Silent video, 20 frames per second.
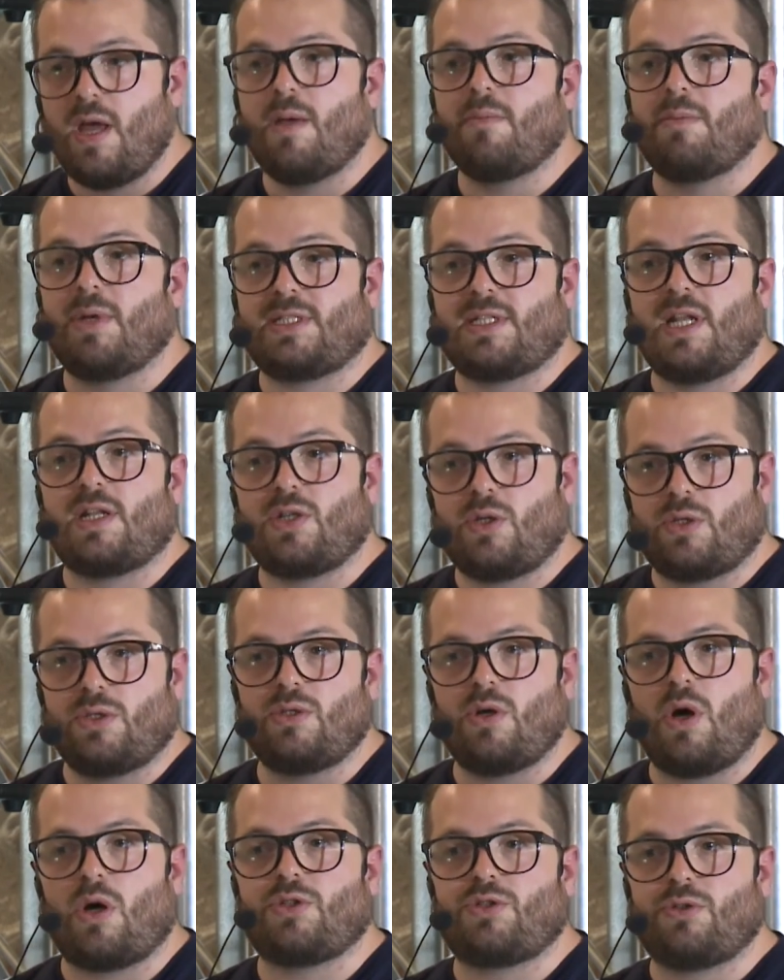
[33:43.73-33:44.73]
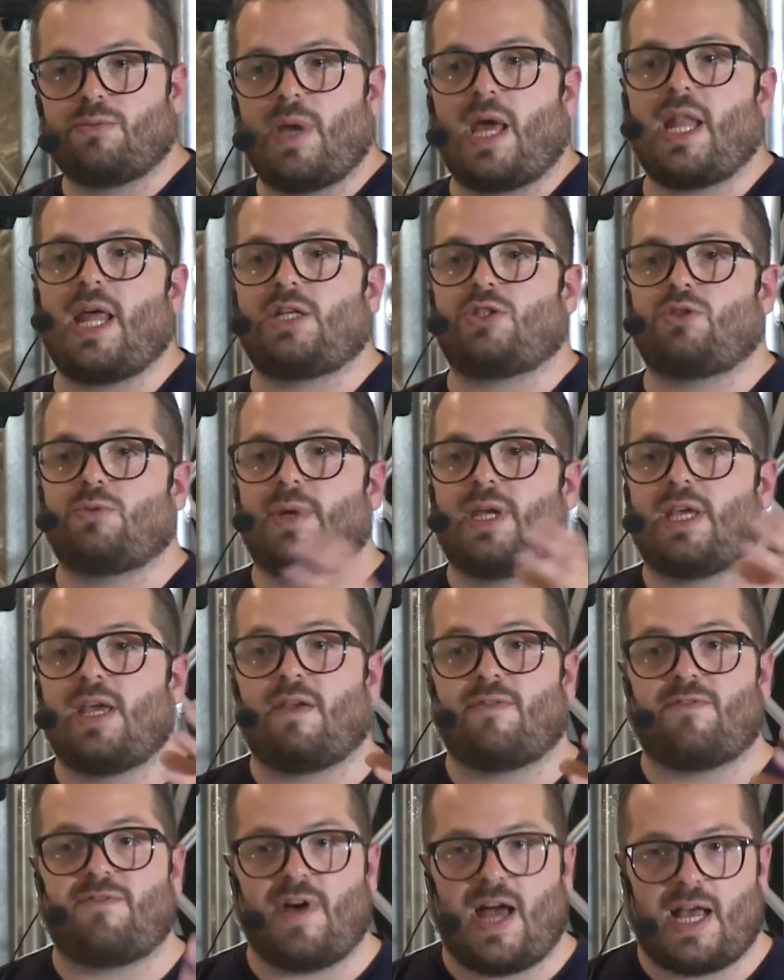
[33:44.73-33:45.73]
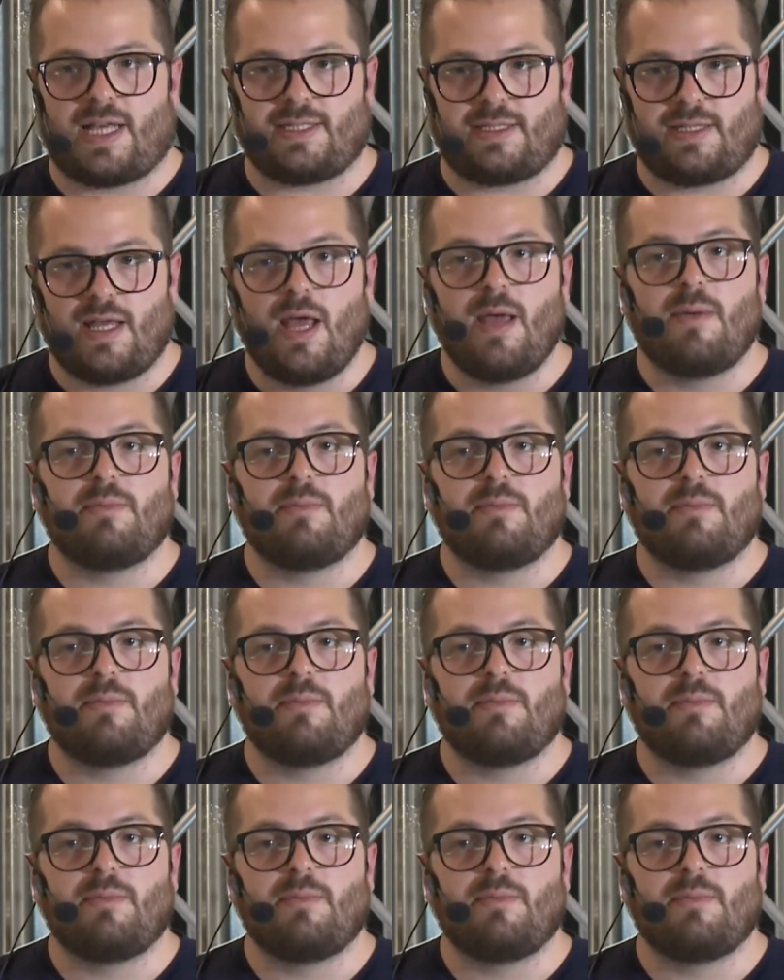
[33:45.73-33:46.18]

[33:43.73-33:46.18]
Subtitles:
but they don't know how to manage to make it fast.